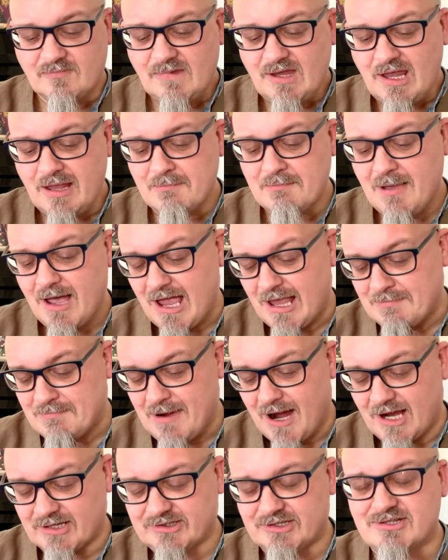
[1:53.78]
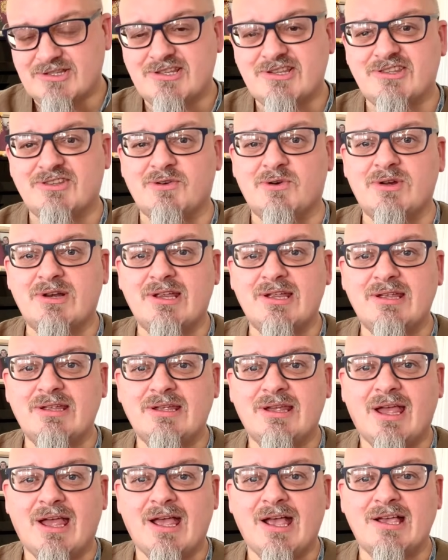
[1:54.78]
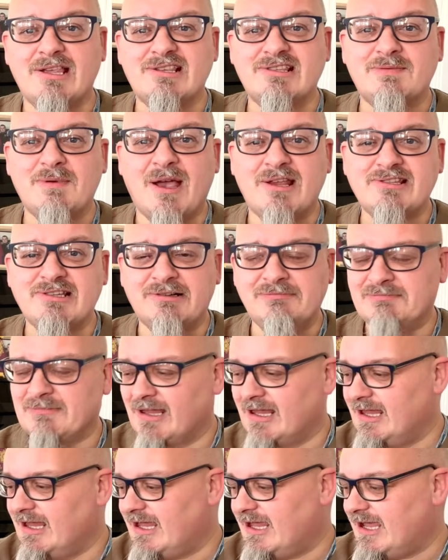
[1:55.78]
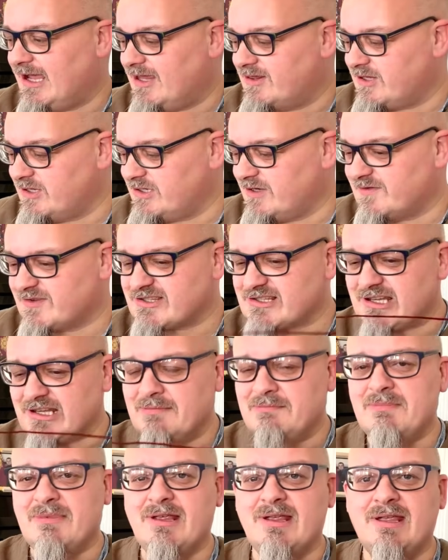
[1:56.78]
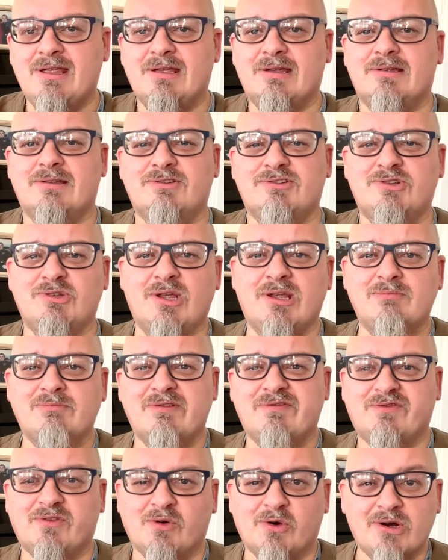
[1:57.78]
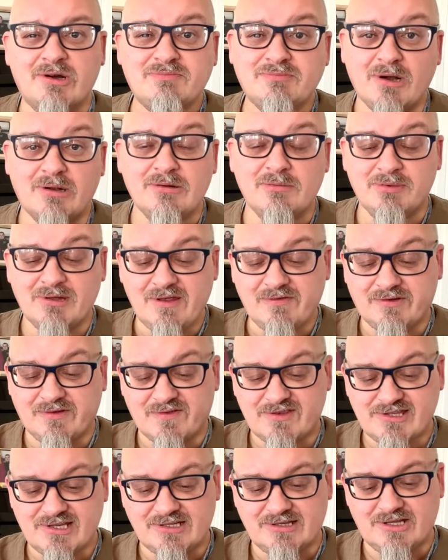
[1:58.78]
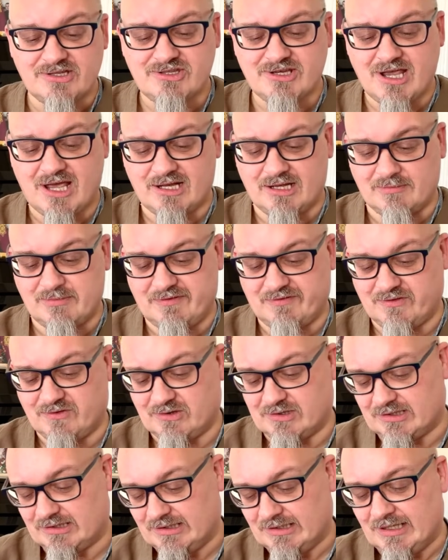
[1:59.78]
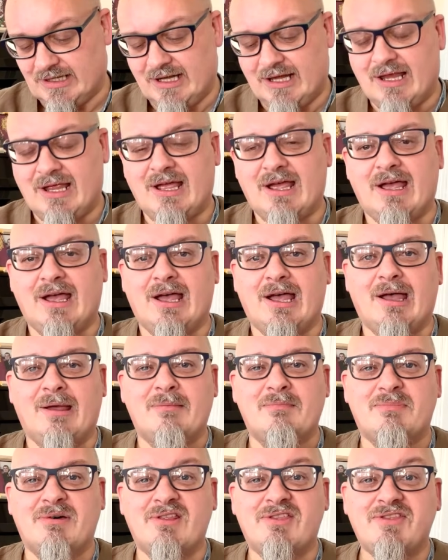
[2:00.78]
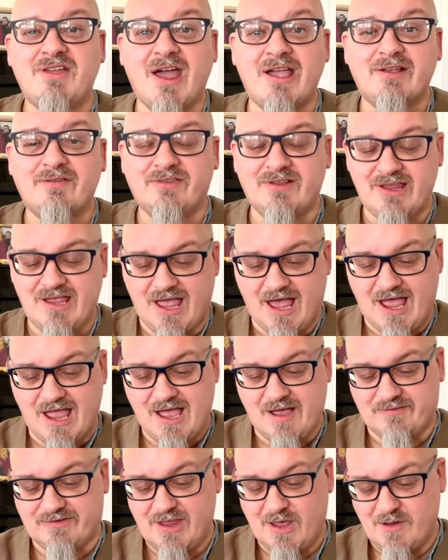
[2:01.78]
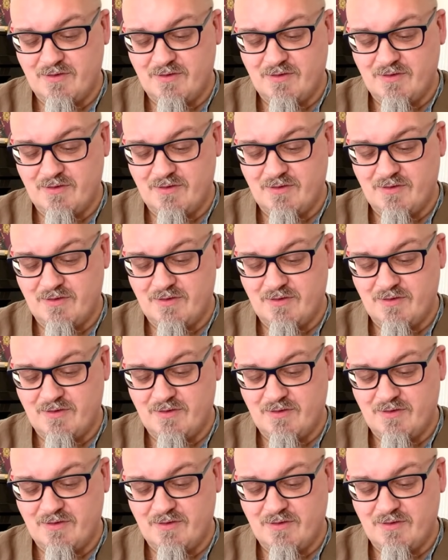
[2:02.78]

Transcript: my Martin Story sweater that you've seen me doing before, probably, if you've seen the channel before. But thankfully I have now